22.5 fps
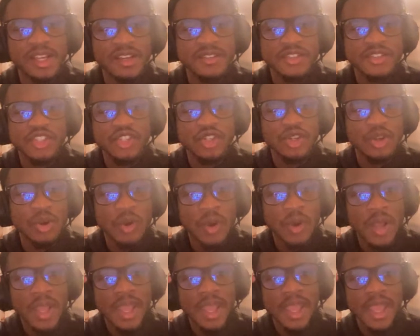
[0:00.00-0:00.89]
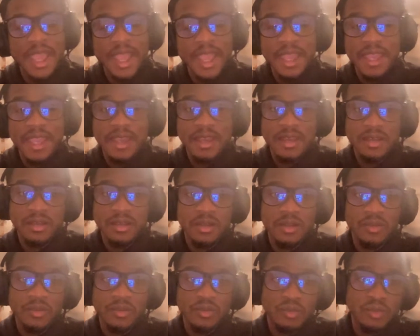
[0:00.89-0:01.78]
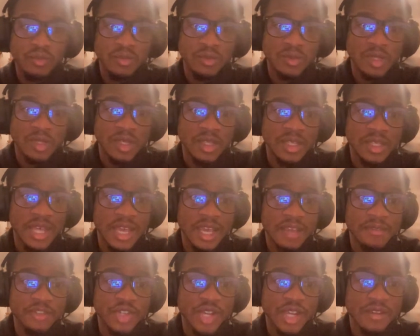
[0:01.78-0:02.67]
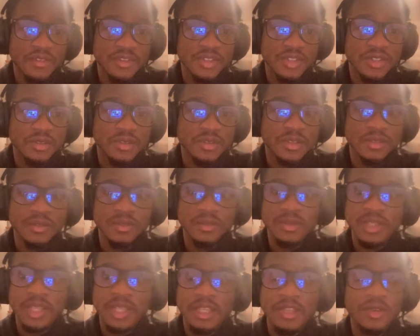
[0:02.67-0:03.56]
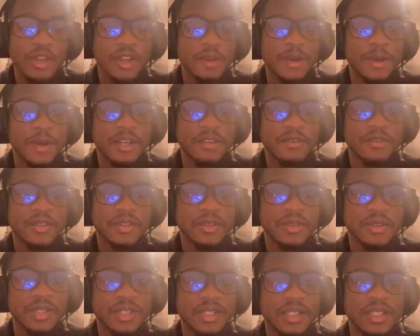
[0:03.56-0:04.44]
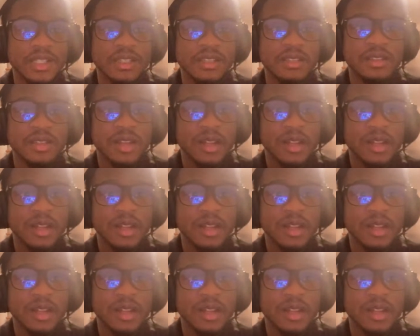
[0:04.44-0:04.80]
show and a live draft show. So thank you everybody for tuning in,